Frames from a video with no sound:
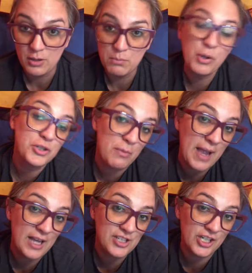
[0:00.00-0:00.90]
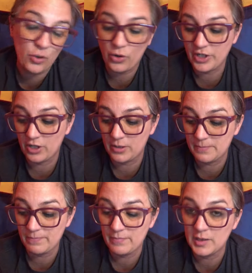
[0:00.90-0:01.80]
Books Are Magic or your
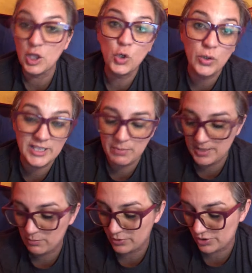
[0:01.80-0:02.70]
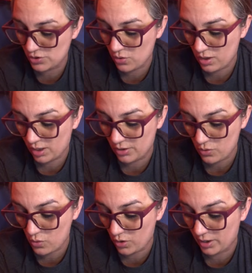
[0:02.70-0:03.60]
local independent bookstore
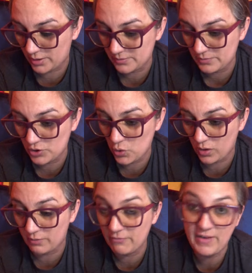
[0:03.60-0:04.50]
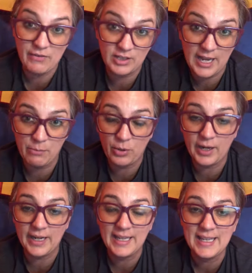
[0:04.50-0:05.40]
or your favorite
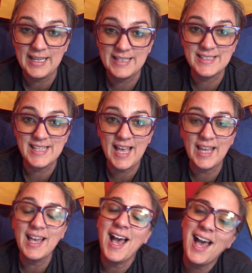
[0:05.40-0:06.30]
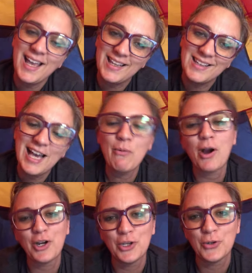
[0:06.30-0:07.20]
library and say, Hi, how
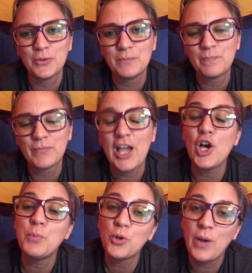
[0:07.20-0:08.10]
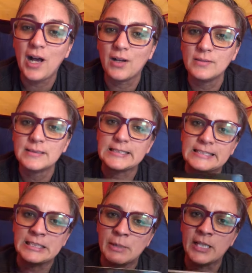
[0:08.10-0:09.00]
are you? I hope you're well.
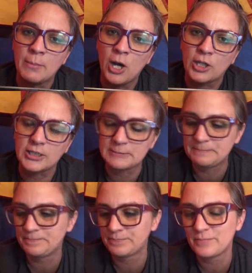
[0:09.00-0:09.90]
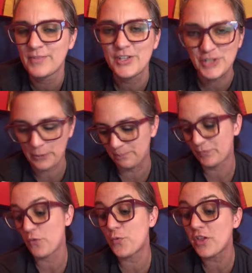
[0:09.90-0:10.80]
Give me the book. So,
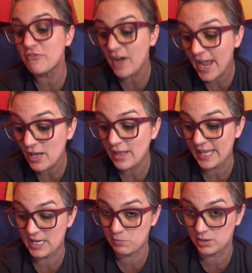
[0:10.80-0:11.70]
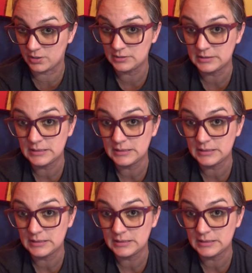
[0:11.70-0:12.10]
for the final animal,